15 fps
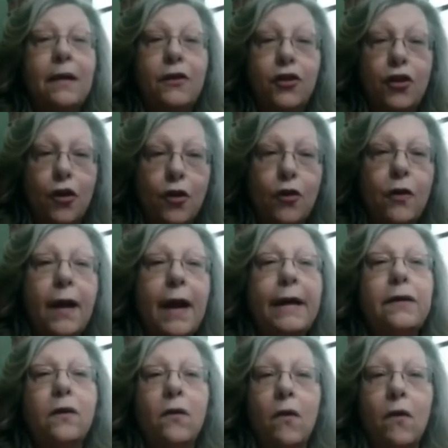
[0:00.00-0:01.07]
you're
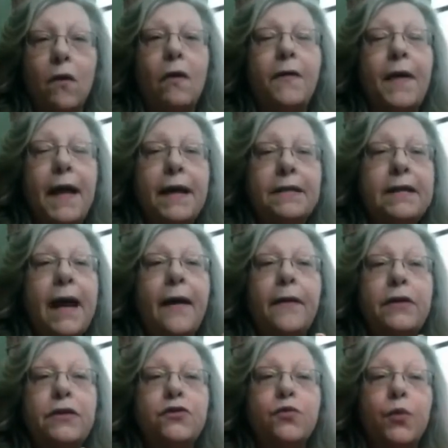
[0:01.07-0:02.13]
correct, Laurel. That's
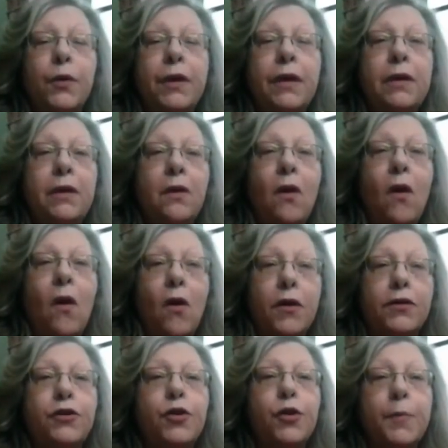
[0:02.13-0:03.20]
how it's written
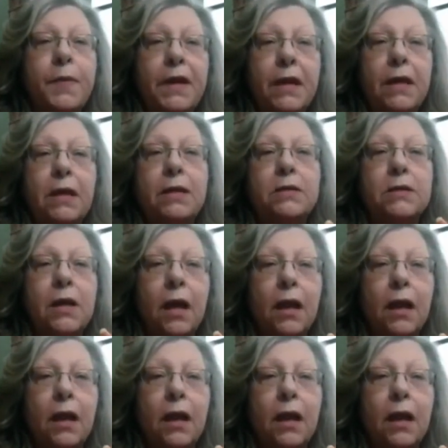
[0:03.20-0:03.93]
on your beads,